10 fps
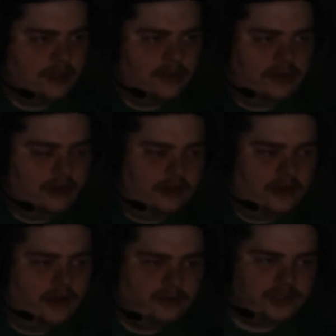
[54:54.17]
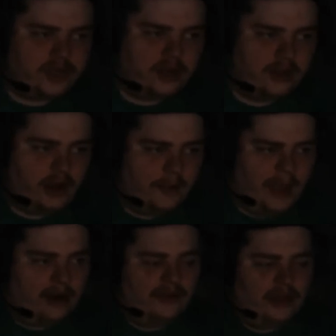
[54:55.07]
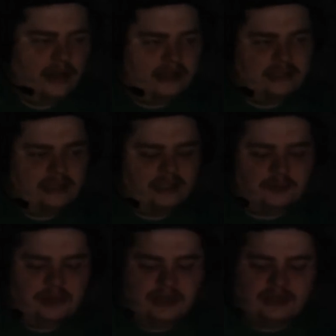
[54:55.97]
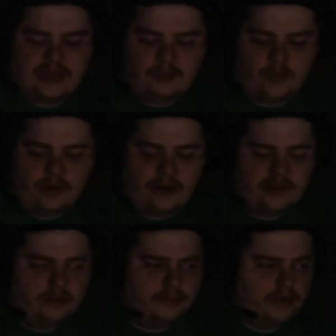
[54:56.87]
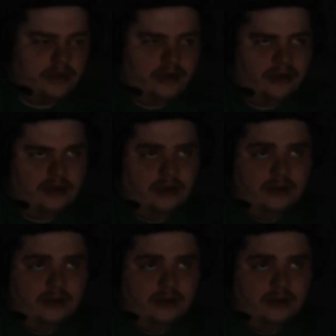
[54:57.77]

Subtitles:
So, no shot. I mean, I don't think, not saying Speed doesn't have the work ethic, but.